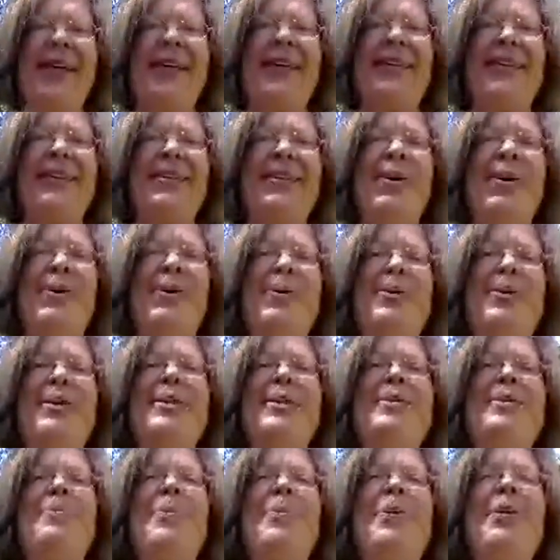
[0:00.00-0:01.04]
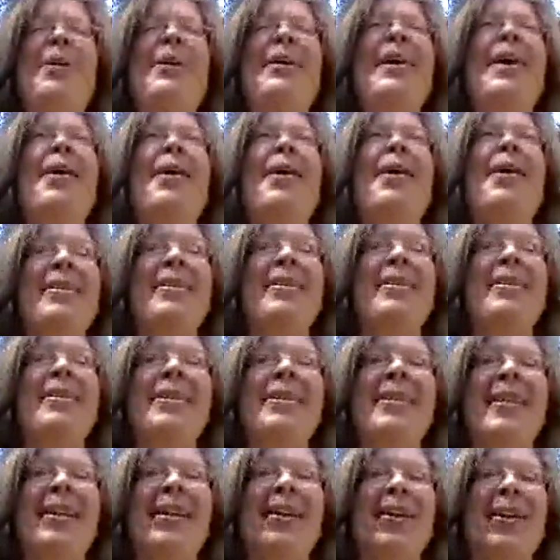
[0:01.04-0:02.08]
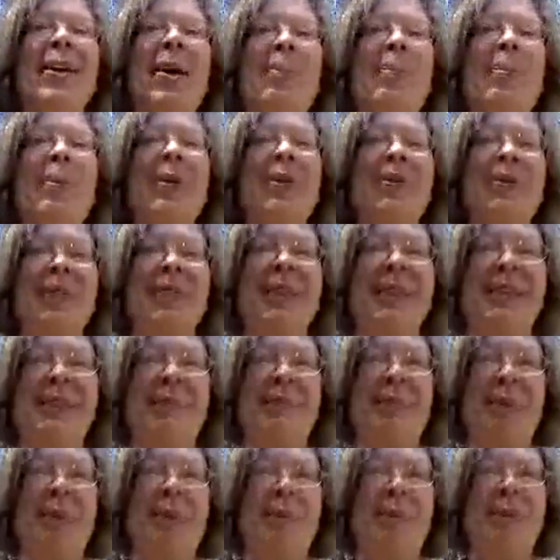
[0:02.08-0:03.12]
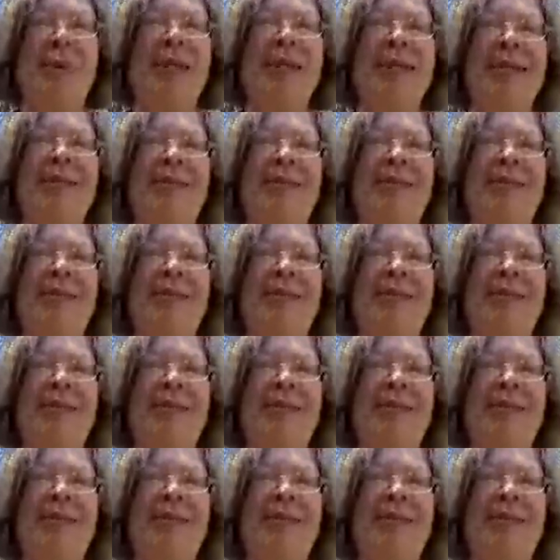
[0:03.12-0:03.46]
So this morning I wanted to share a couple of tea moments,